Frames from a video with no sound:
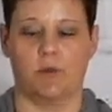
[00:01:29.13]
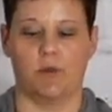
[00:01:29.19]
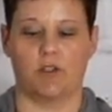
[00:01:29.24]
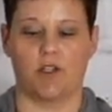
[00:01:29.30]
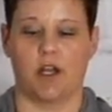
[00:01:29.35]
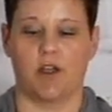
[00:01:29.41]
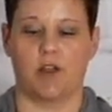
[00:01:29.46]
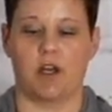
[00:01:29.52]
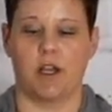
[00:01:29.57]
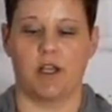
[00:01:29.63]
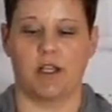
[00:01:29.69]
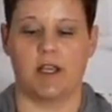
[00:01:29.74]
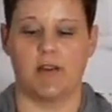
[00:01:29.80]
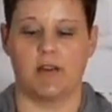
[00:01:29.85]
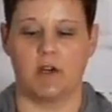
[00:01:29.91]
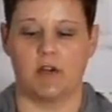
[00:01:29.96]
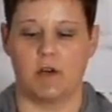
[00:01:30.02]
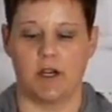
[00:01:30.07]
which I thought
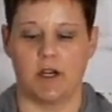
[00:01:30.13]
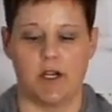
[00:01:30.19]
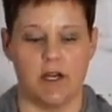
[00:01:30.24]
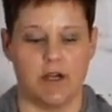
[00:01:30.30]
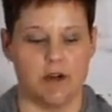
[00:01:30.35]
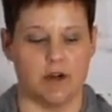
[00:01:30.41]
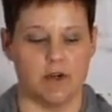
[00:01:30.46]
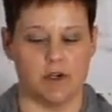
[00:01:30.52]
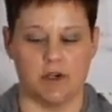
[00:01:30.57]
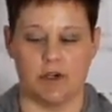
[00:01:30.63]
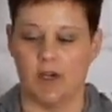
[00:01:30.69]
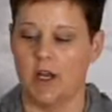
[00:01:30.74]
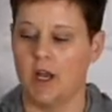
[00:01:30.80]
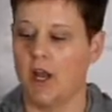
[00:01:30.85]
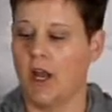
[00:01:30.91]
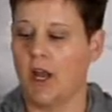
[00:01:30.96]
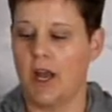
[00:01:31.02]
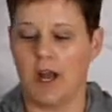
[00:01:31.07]
gave it great character.
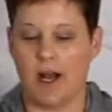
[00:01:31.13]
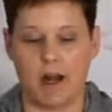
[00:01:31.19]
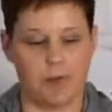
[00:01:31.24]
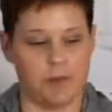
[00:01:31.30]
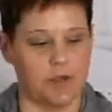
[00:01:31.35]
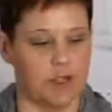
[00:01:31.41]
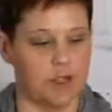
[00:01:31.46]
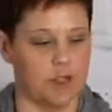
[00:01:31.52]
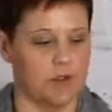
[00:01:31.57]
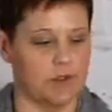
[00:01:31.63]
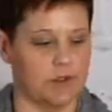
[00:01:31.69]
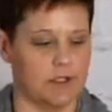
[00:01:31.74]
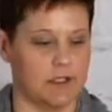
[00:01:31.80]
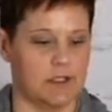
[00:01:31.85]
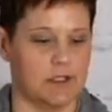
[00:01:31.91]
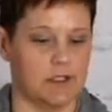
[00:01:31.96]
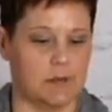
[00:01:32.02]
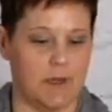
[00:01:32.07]
And I'm going to use
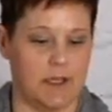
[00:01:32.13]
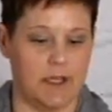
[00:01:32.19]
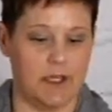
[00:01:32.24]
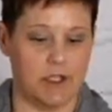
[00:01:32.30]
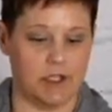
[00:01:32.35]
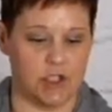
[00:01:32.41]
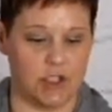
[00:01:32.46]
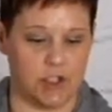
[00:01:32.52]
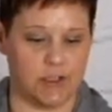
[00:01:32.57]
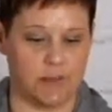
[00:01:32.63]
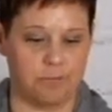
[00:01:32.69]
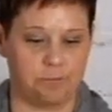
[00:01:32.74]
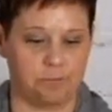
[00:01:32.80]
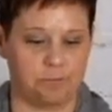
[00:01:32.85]
this in my kitchen.